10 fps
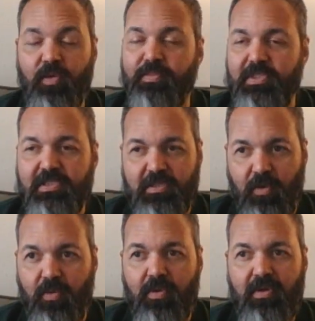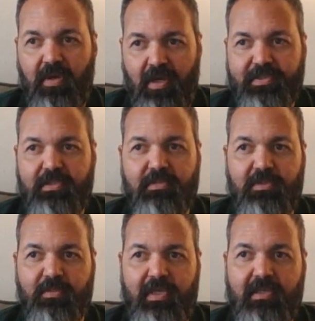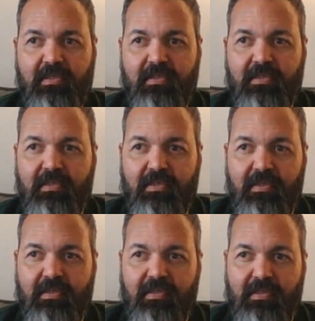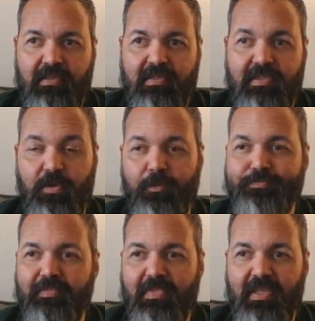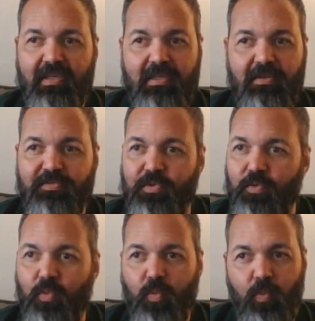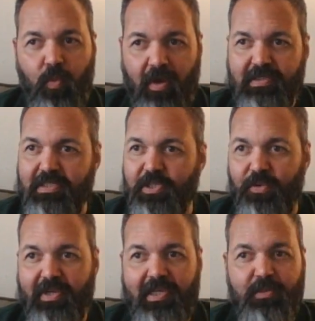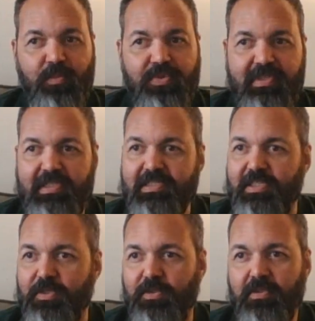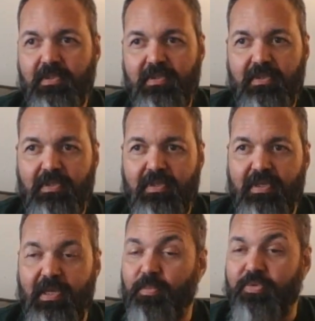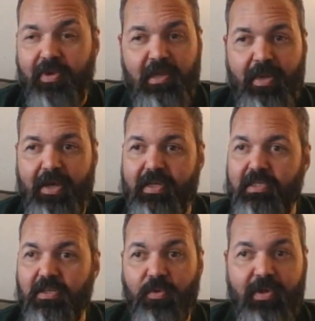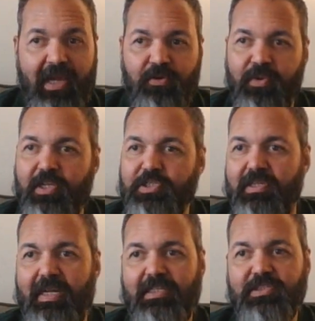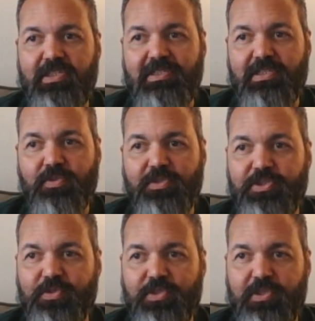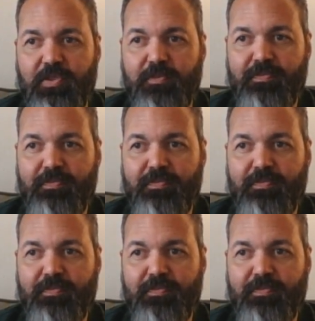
would be so awesome to me. So if you want to donate, please do. Pray about it. Go to adoration and ask Jesus what you should do.